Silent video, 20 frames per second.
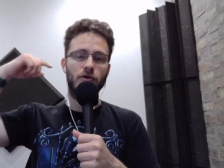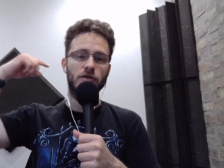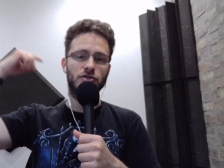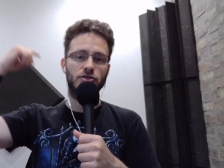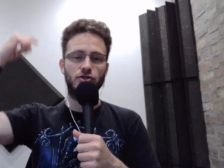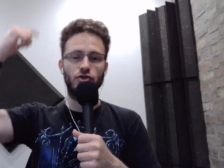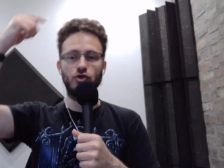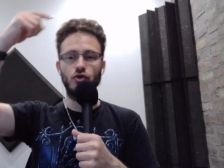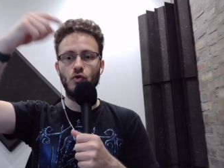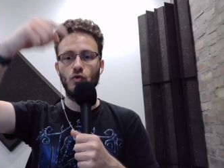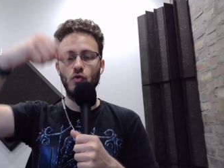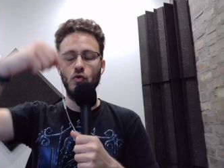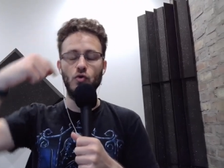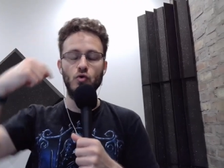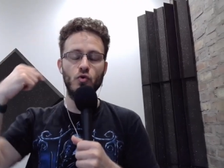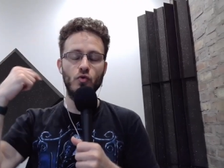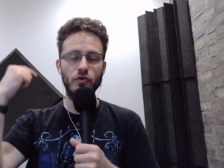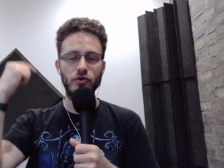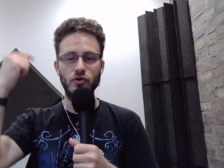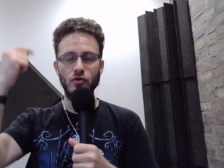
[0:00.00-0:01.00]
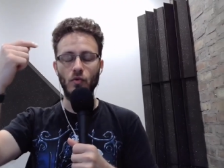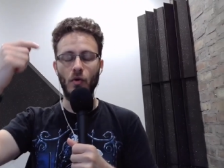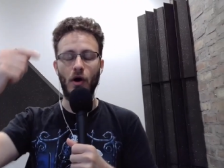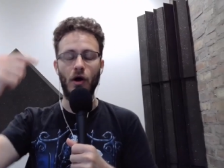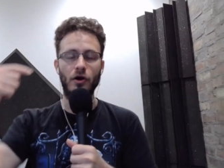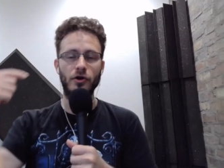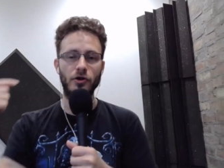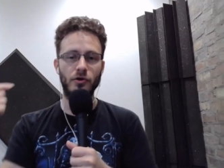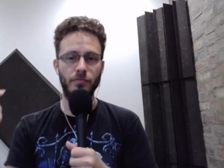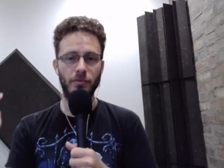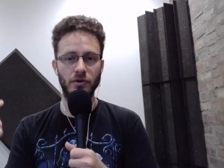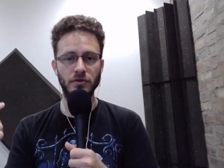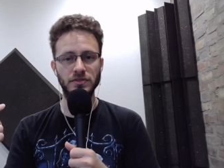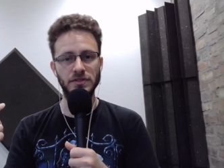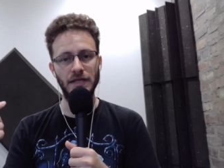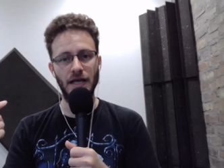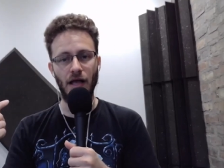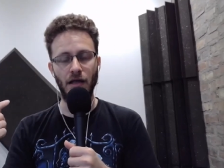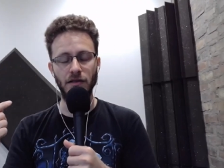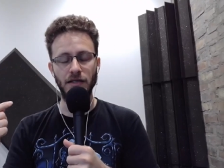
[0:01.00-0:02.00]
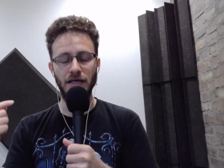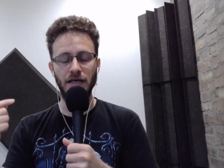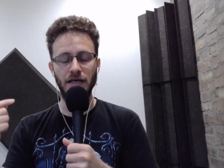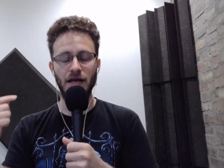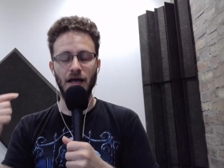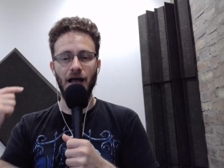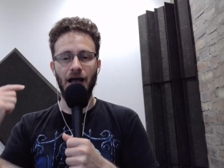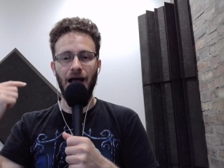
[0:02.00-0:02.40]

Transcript: does you, who you are, your personality,